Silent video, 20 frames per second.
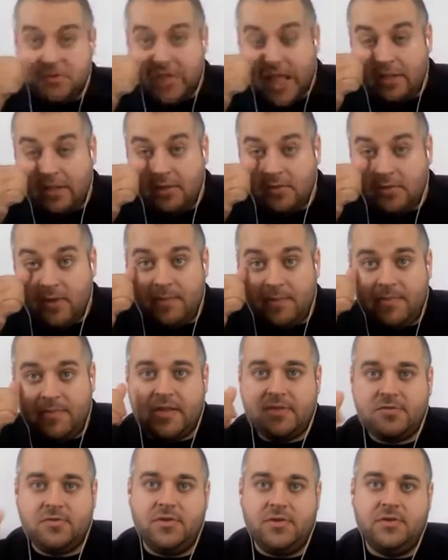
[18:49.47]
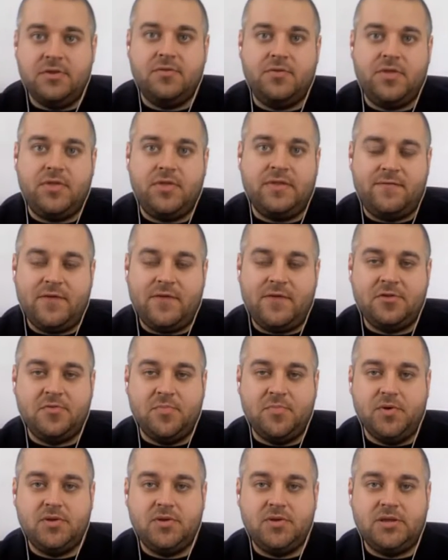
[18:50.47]
exactly right. I mean, that's the thing that
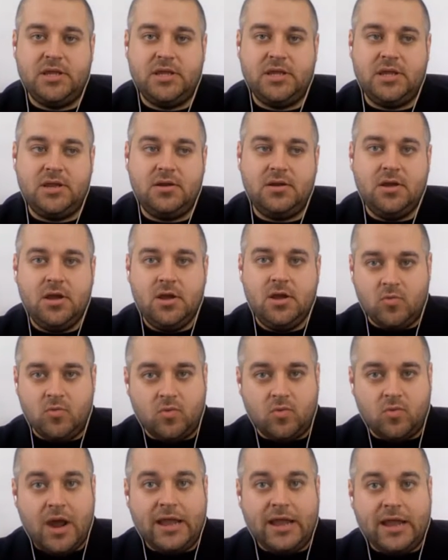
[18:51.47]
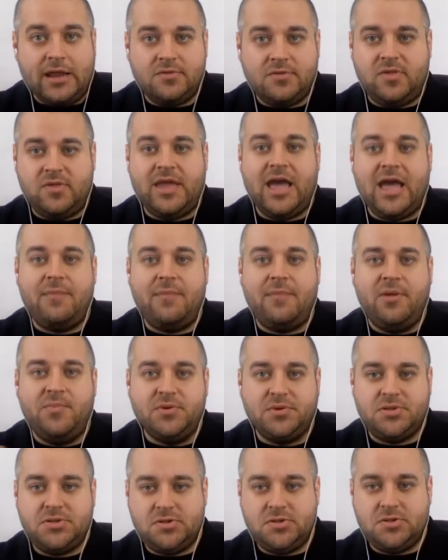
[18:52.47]
Facebook did right, is they got
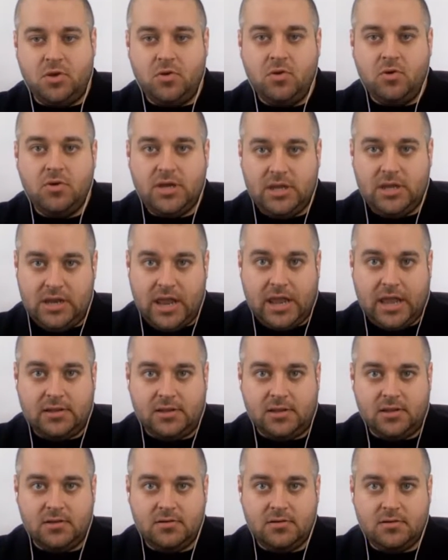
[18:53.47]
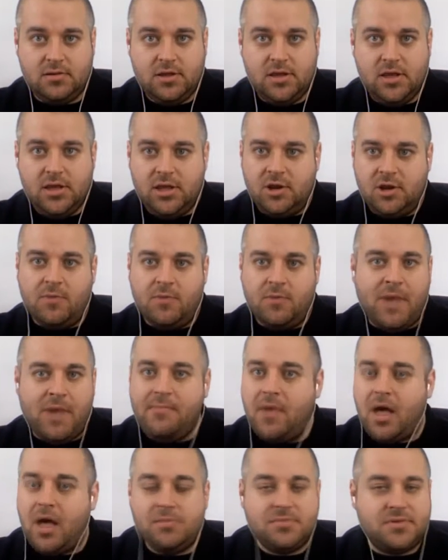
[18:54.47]
people so connected. My
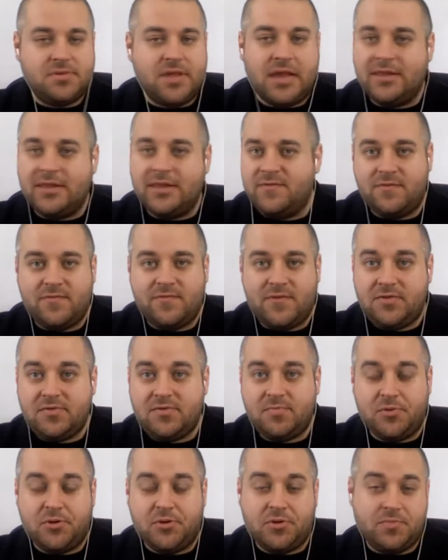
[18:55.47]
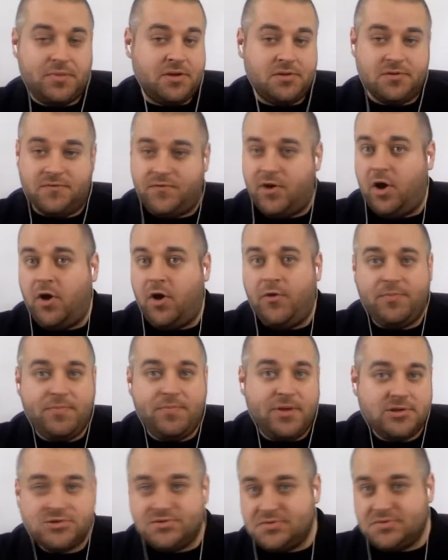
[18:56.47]
mom's not leaving Facebook because of all the
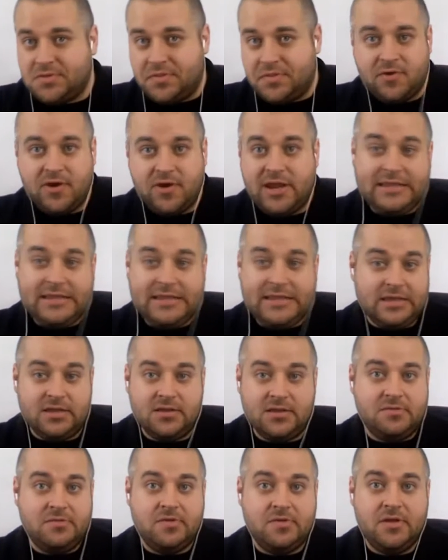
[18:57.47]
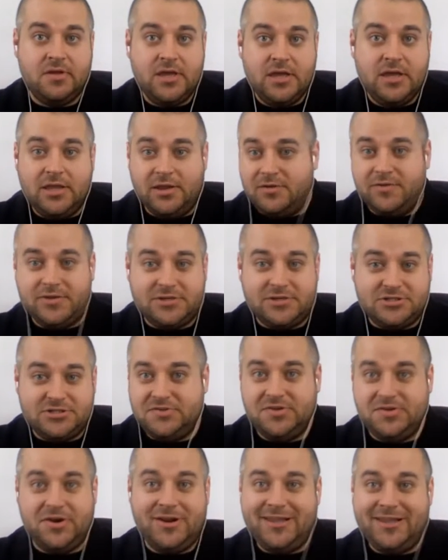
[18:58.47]
pictures of the grandkids, that
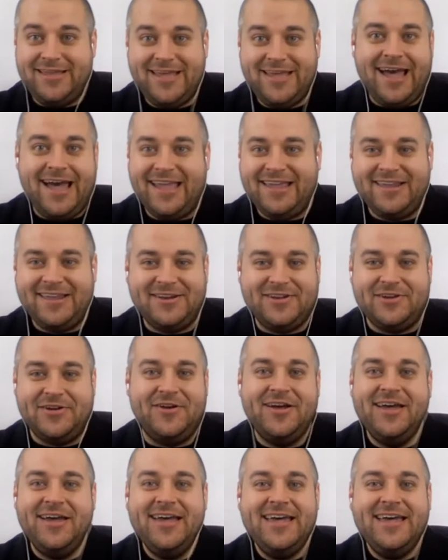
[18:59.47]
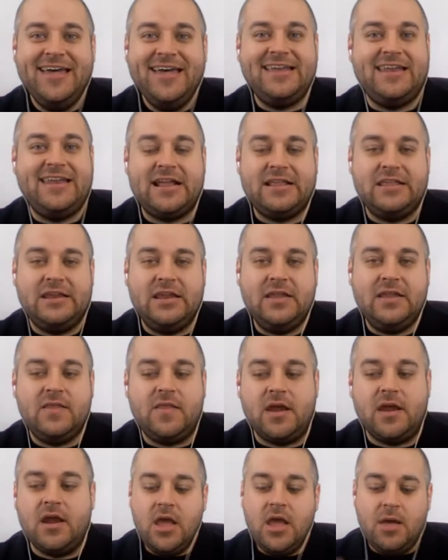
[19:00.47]
she's already got, connected in
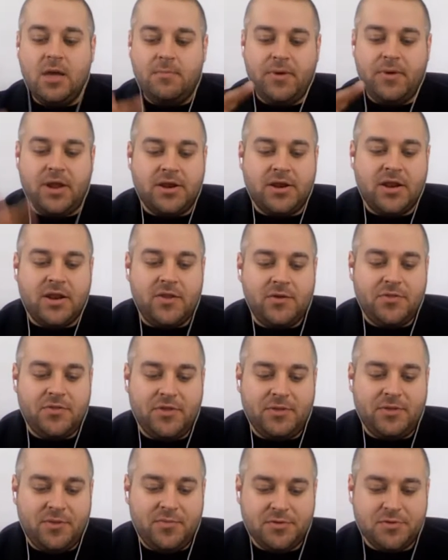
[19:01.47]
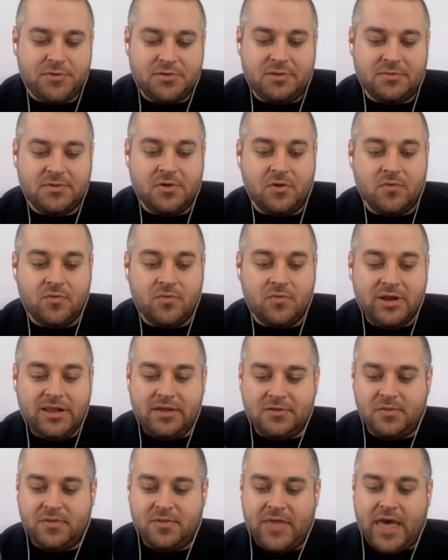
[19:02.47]
there. But another thing people sometimes don't
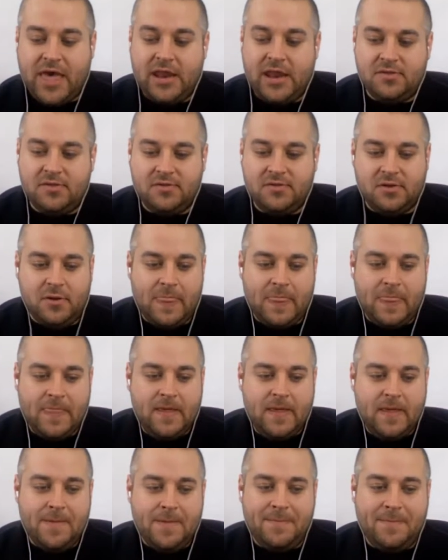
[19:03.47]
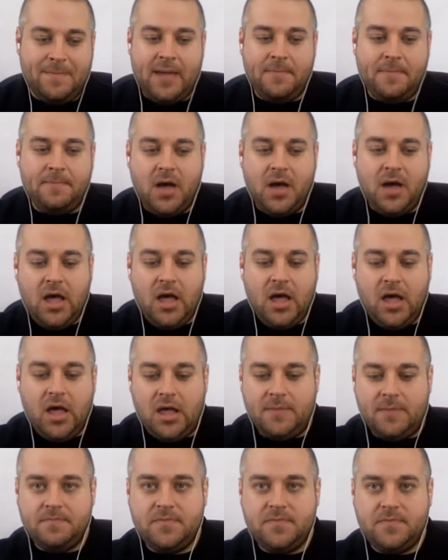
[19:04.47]
realize with that is, my
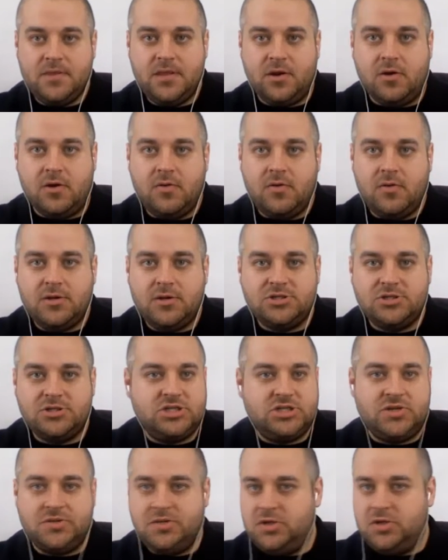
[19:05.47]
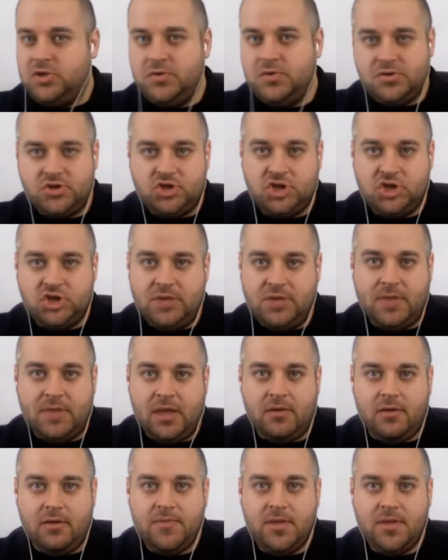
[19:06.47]
mom, she doesn't use
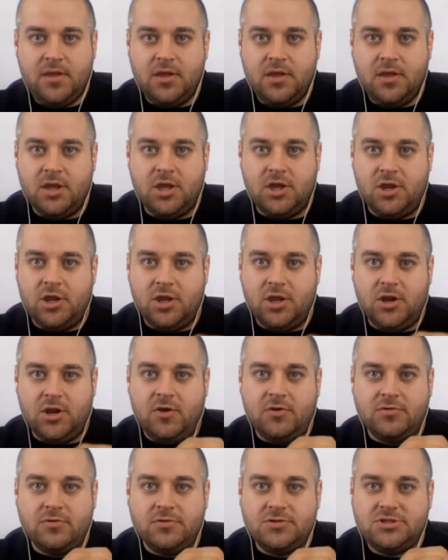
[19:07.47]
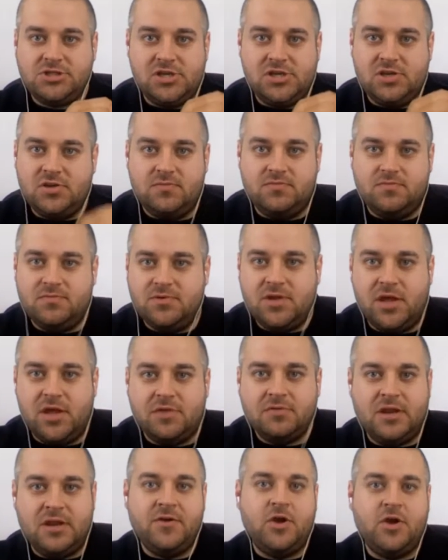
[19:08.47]
Gmail. She
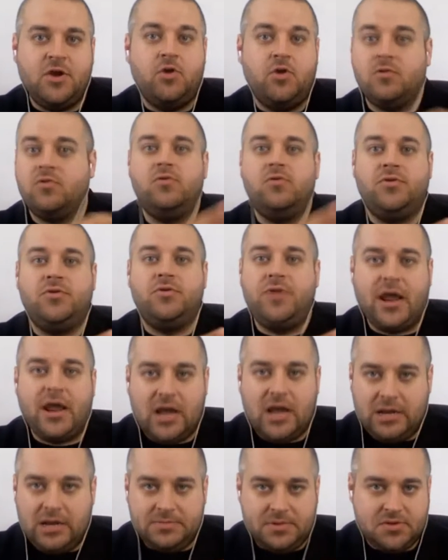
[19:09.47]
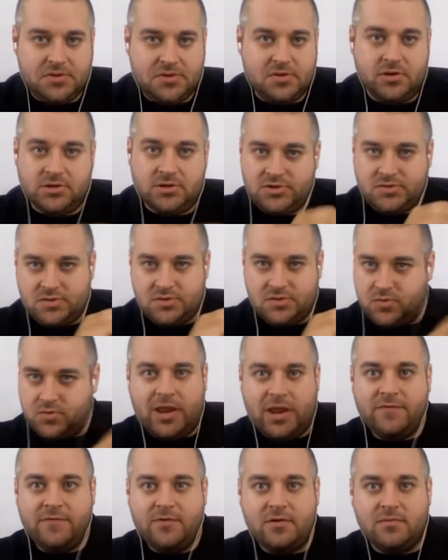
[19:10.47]
doesn't even go to google.com to search. It's just
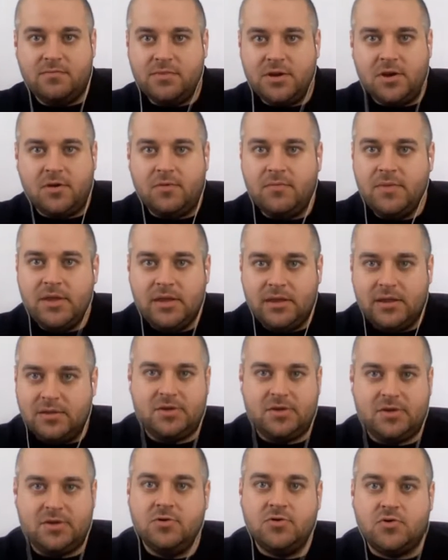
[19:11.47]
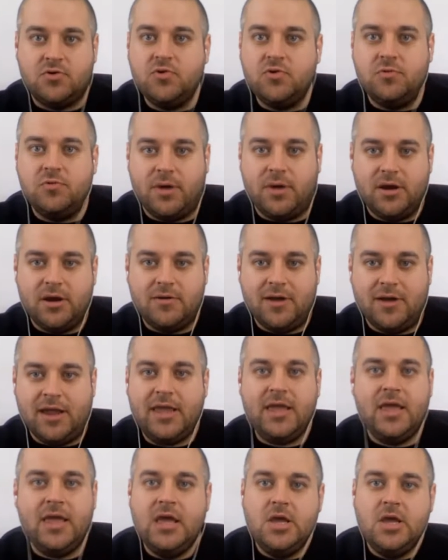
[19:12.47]
whatever, is in her toolbar,
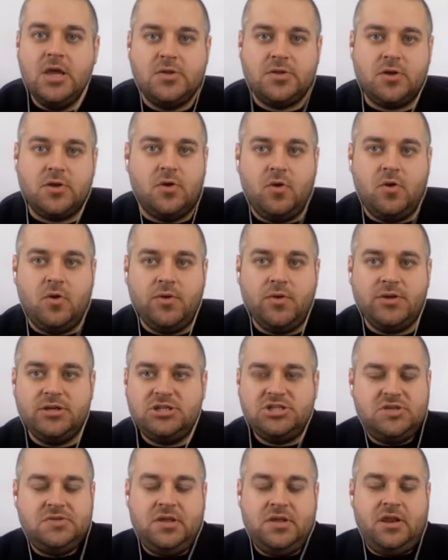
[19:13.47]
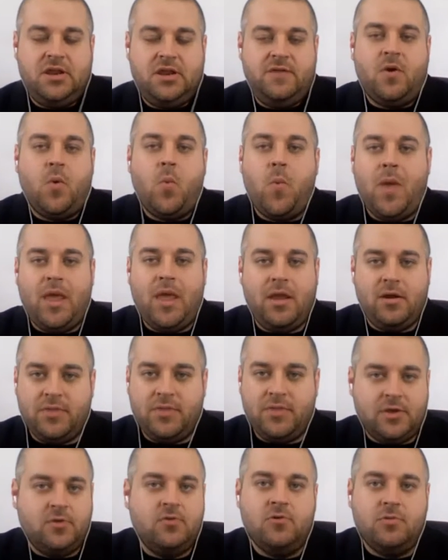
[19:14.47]
right? So she's not even aware
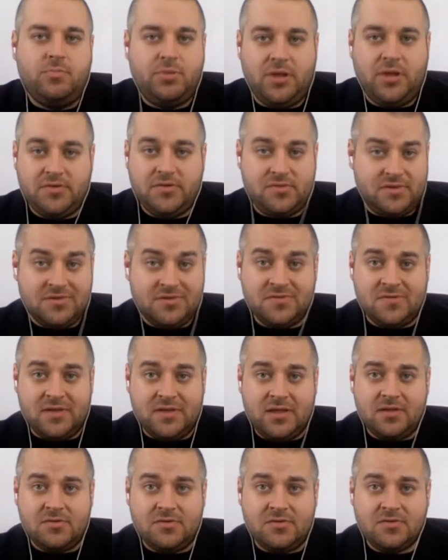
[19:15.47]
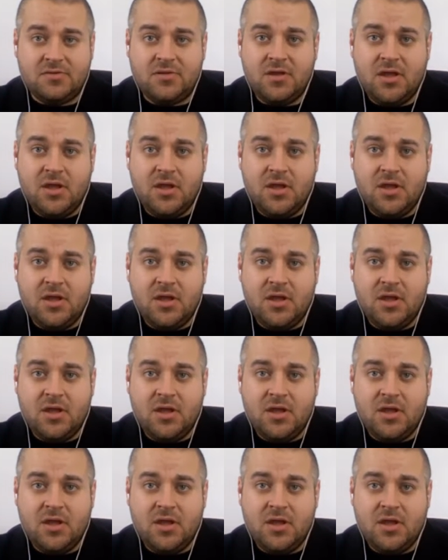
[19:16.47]
that Google Plus exists,